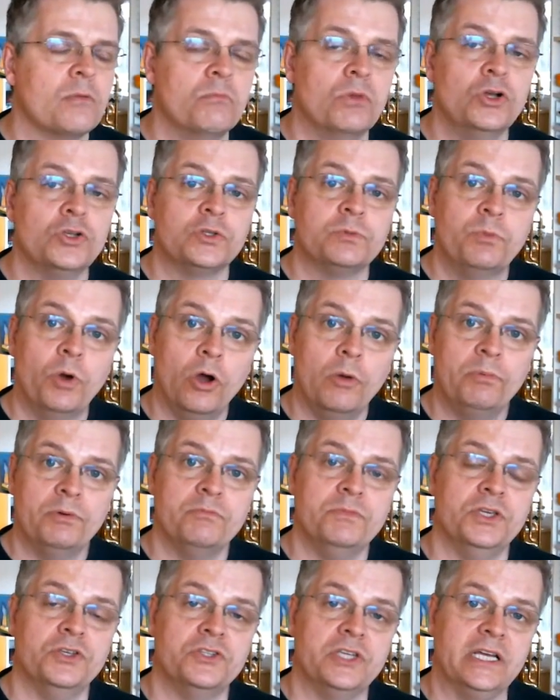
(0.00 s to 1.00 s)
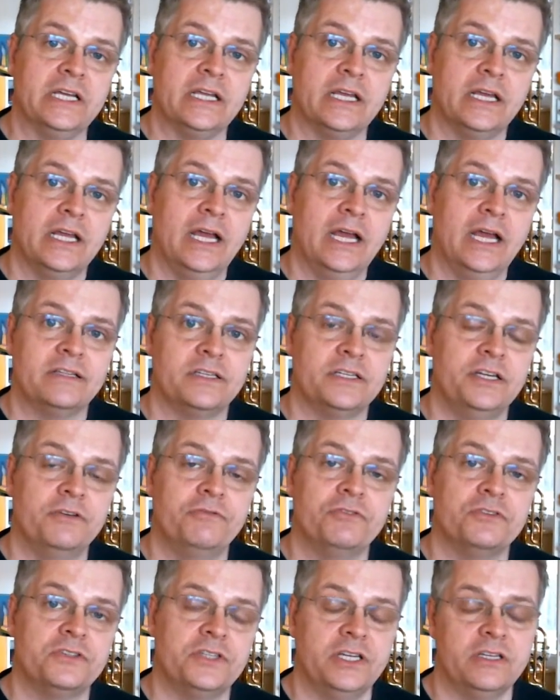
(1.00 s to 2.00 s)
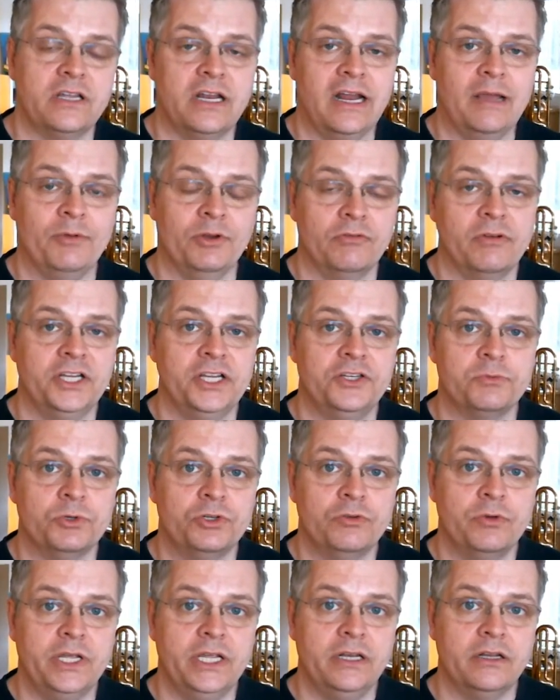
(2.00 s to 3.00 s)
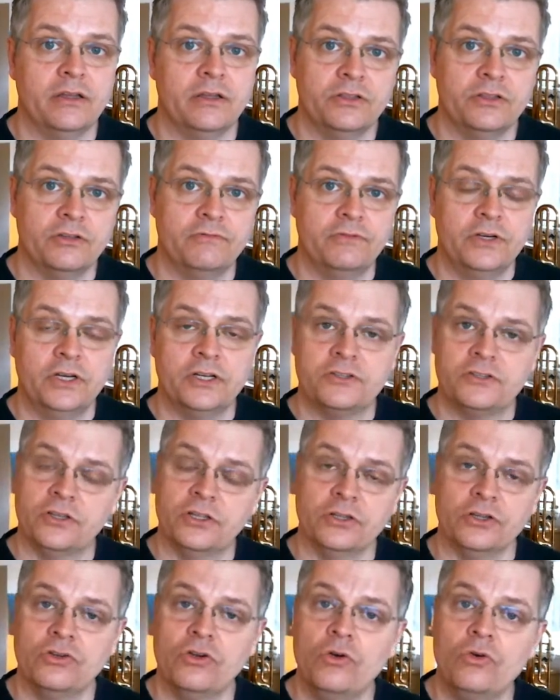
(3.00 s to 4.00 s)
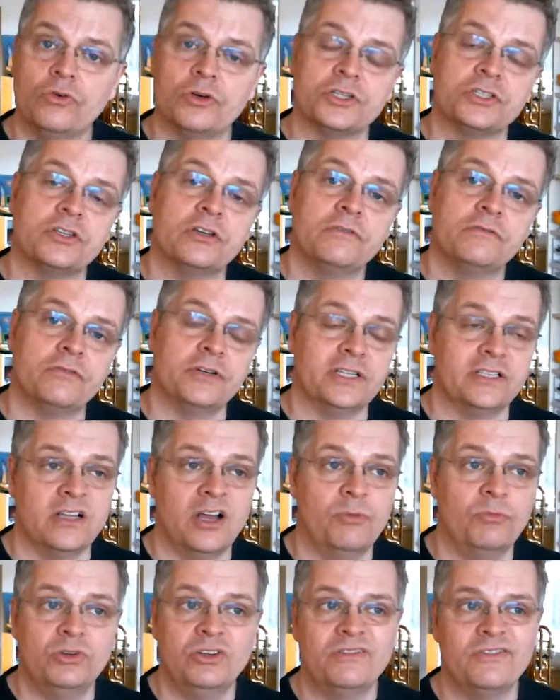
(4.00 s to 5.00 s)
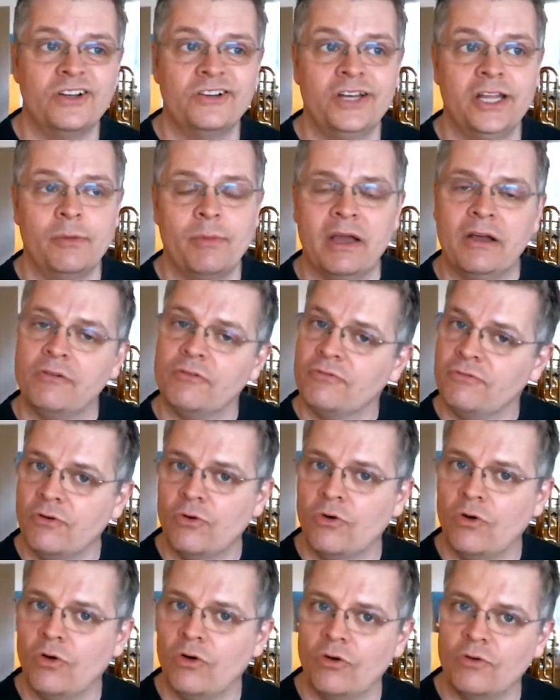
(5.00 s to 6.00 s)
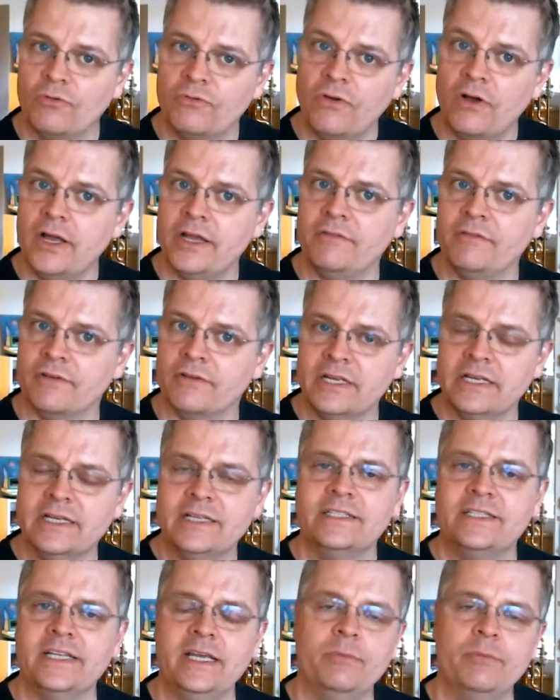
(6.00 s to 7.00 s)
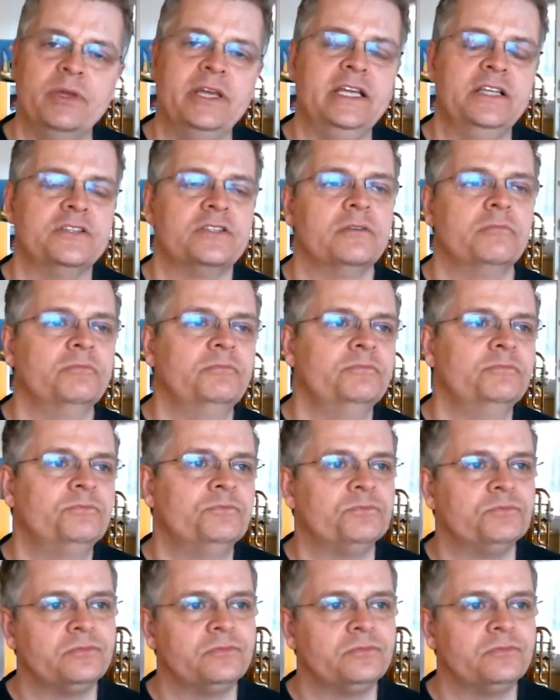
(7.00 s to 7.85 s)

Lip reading: Most pop music has a difference in dynamic range between the verse and the chorus, for example, of only about 4 or 5 dBs.